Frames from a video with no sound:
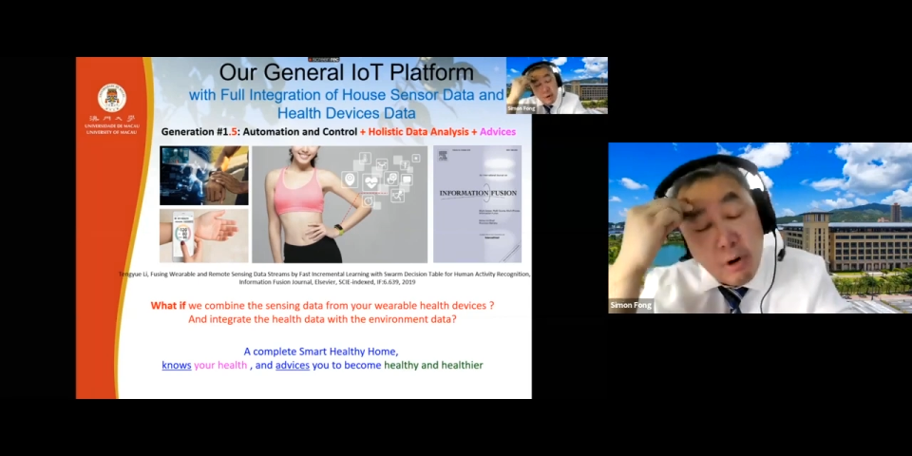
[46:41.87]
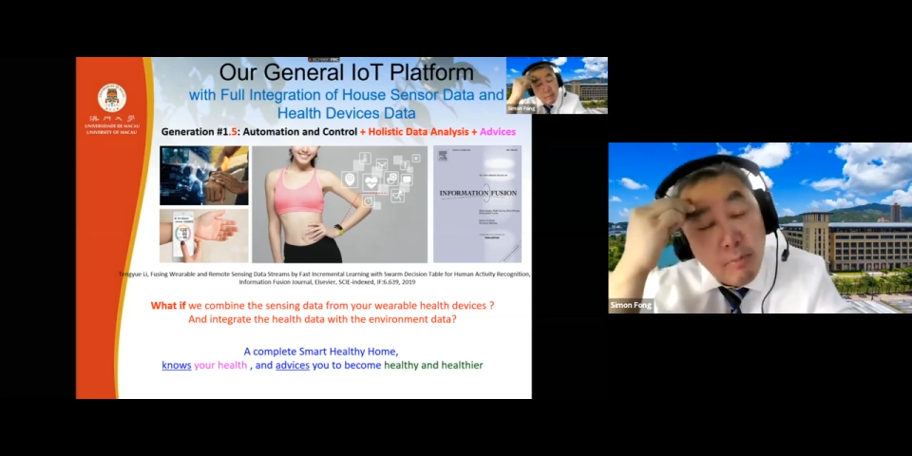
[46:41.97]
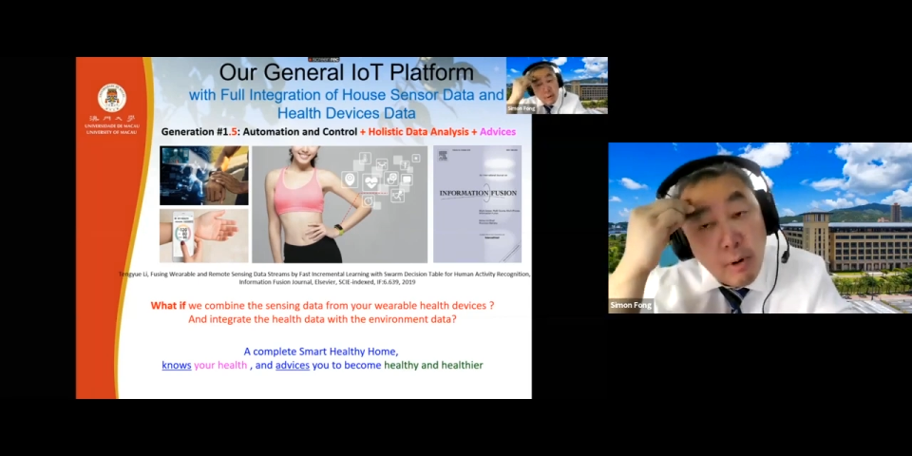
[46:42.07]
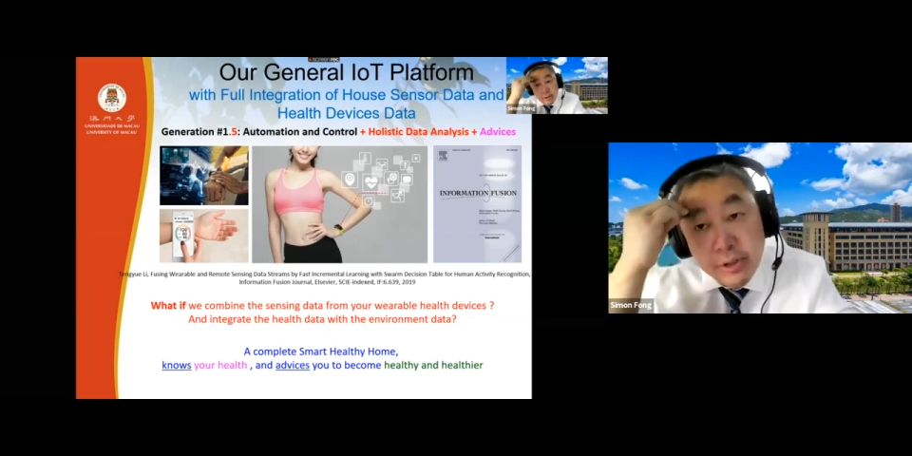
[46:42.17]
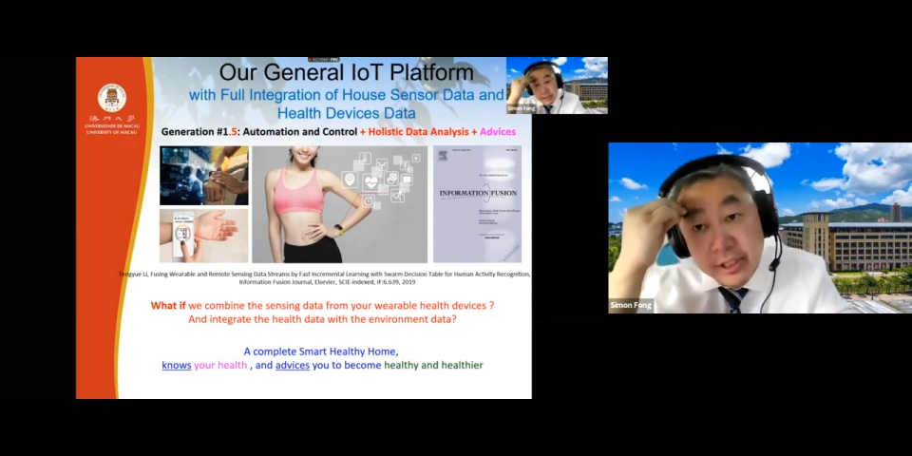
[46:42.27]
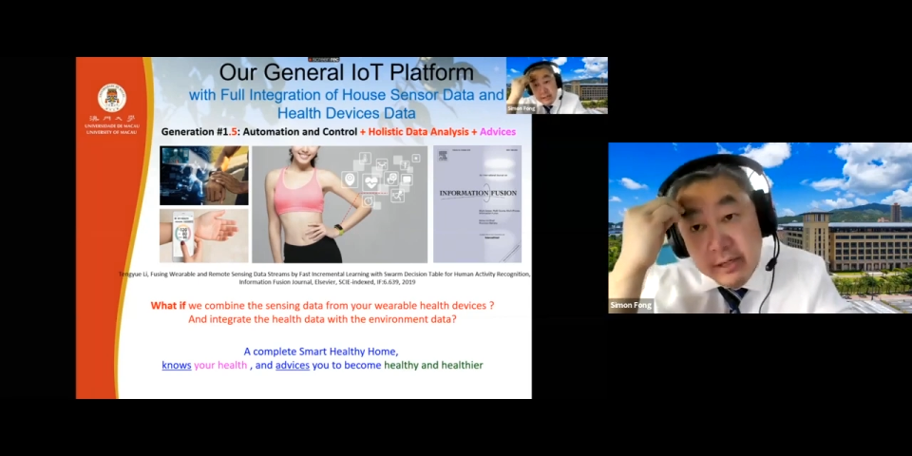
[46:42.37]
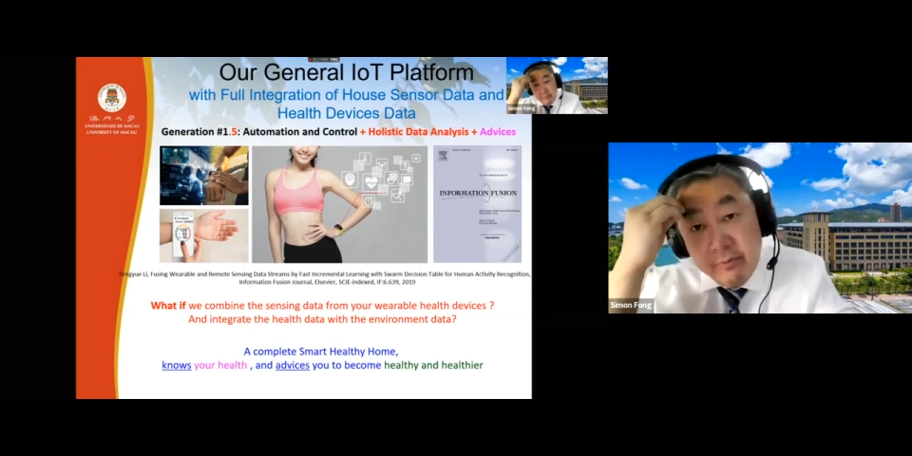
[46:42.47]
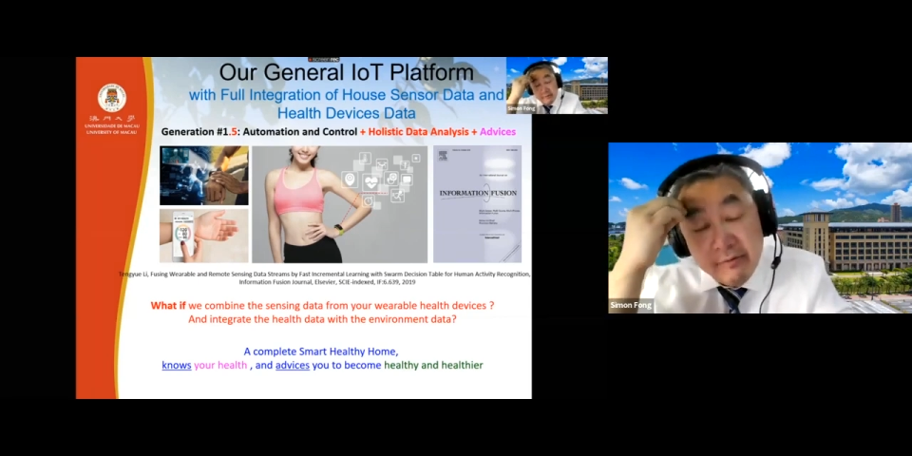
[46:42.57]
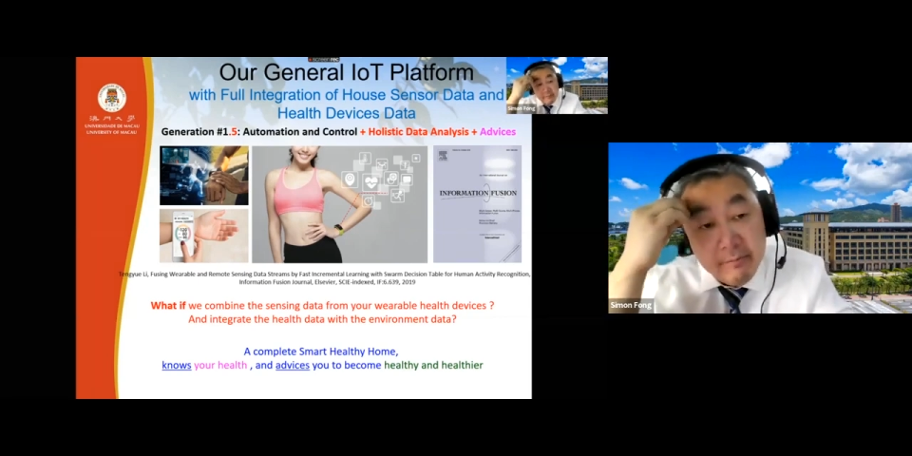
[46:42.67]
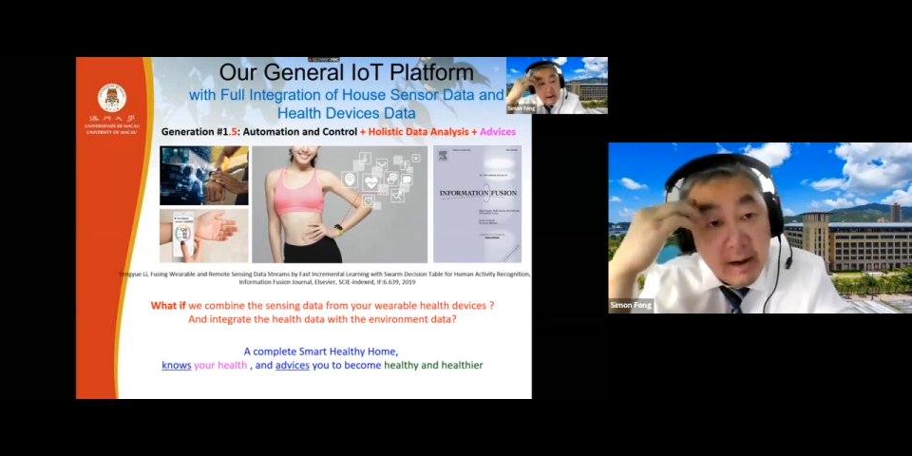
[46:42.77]
proposing
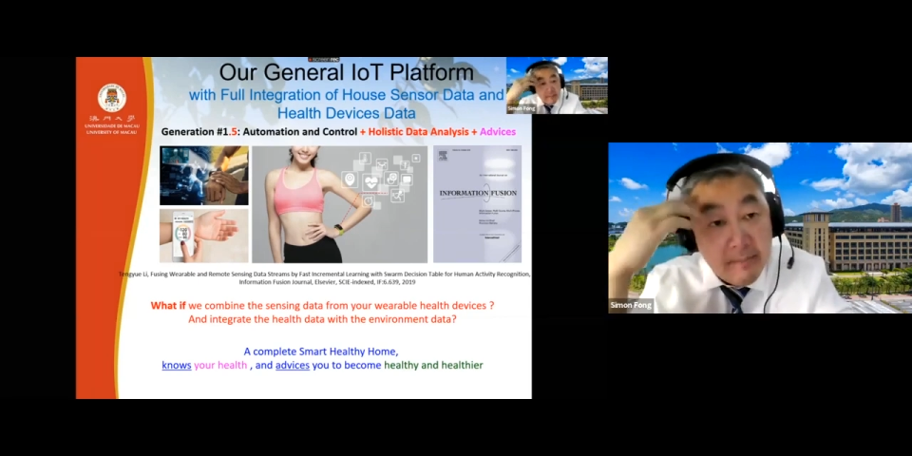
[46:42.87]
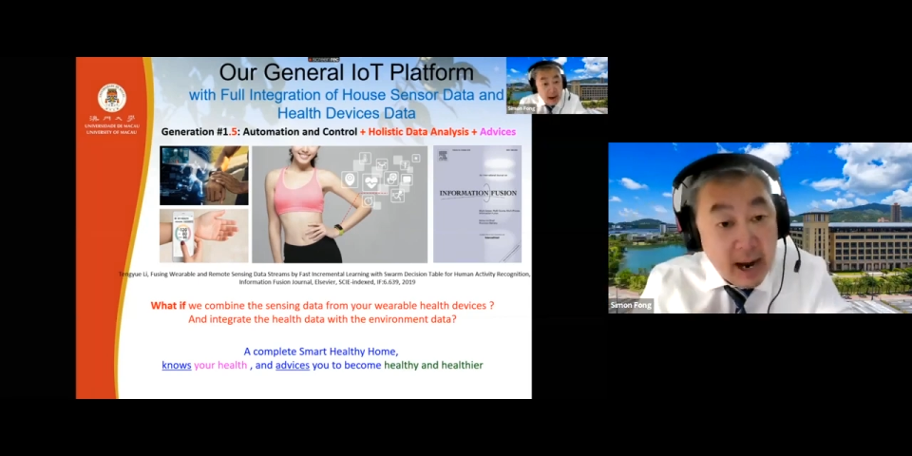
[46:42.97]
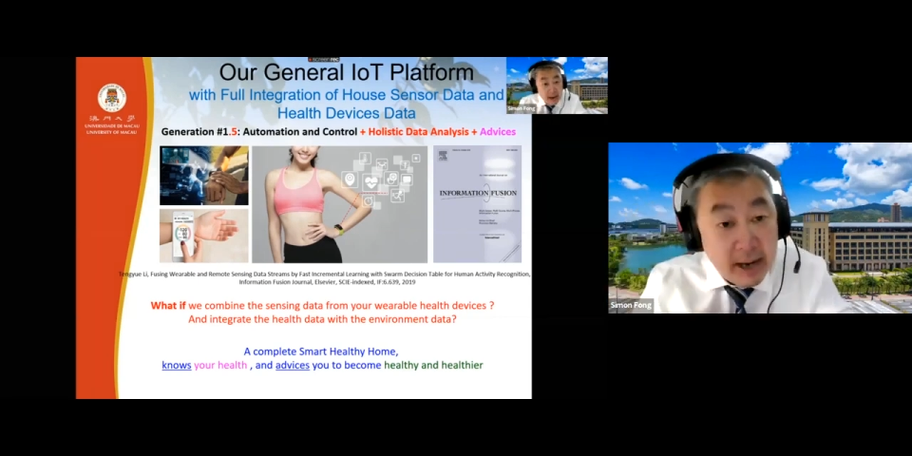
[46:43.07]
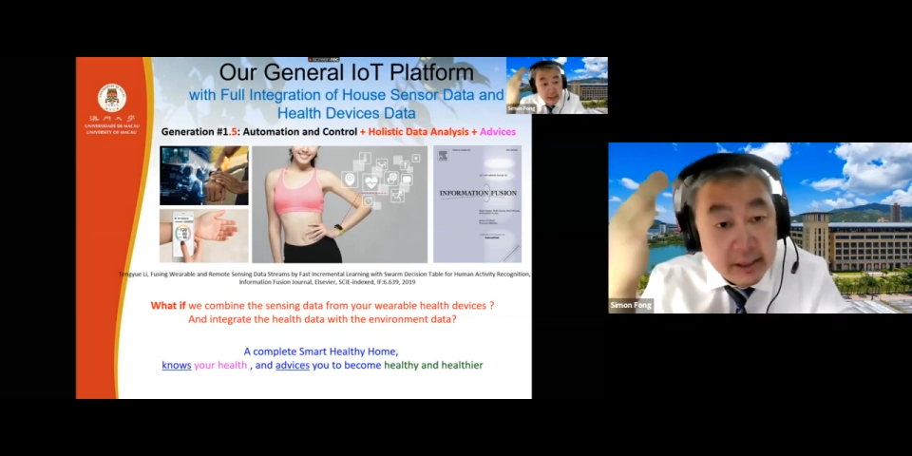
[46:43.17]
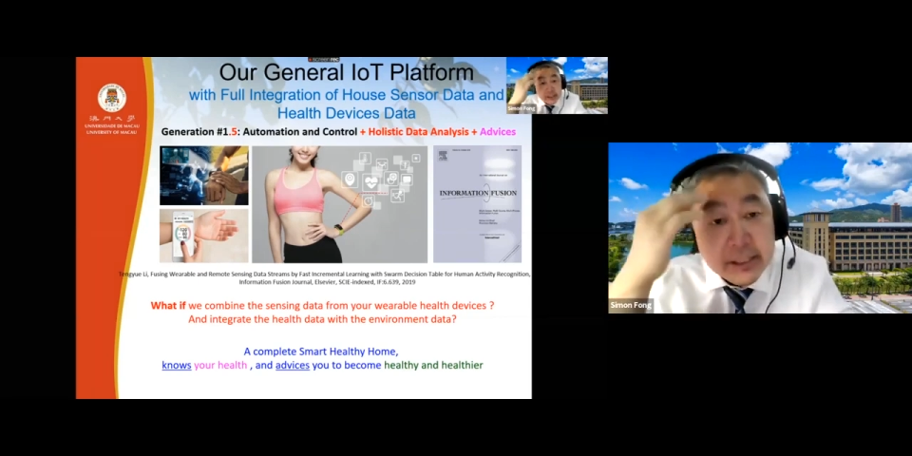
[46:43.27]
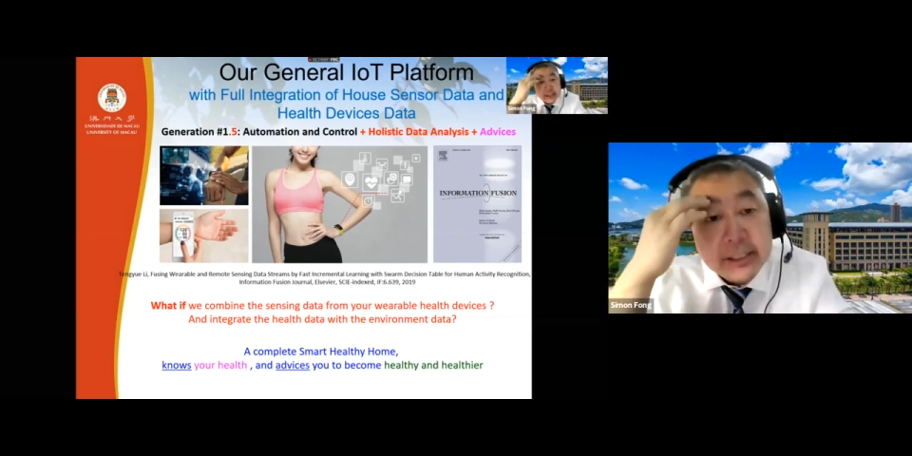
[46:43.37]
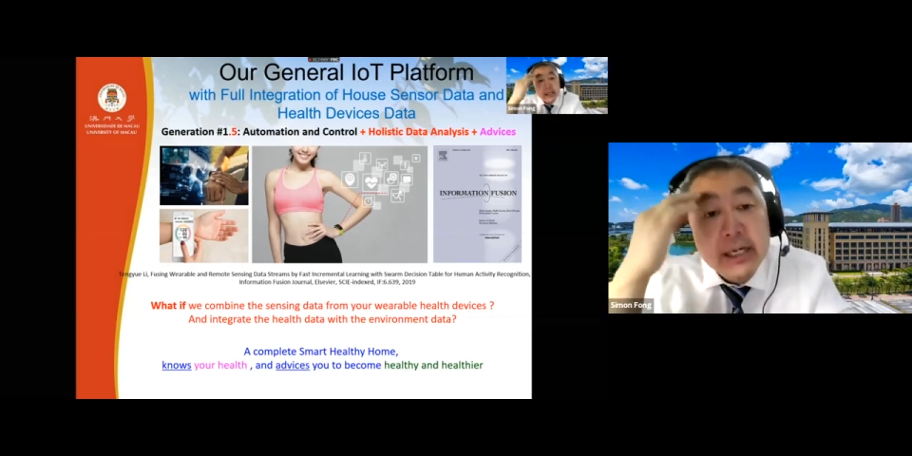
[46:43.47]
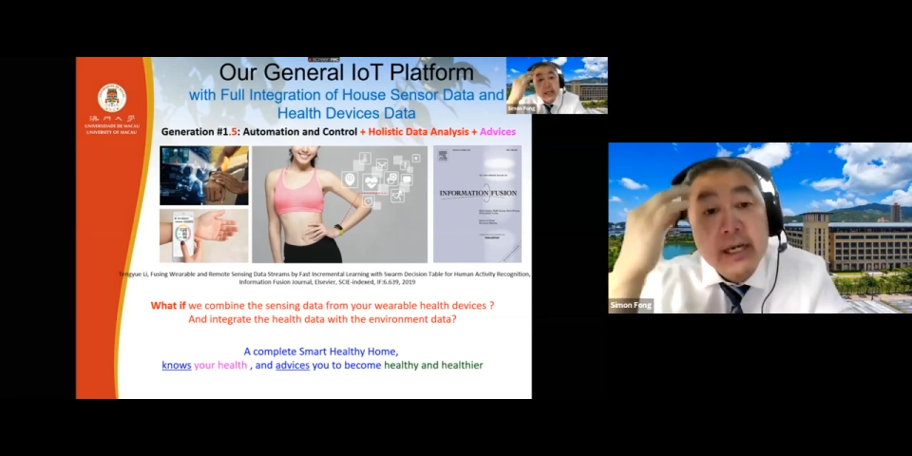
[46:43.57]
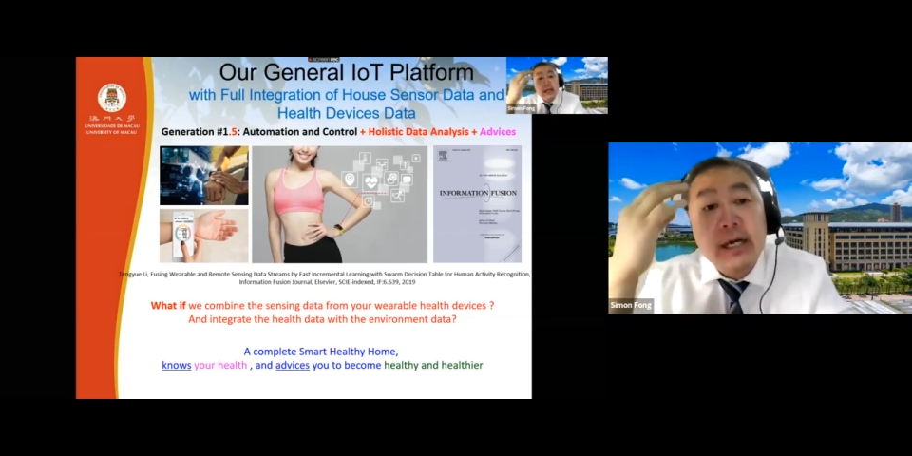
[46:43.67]
with my partners.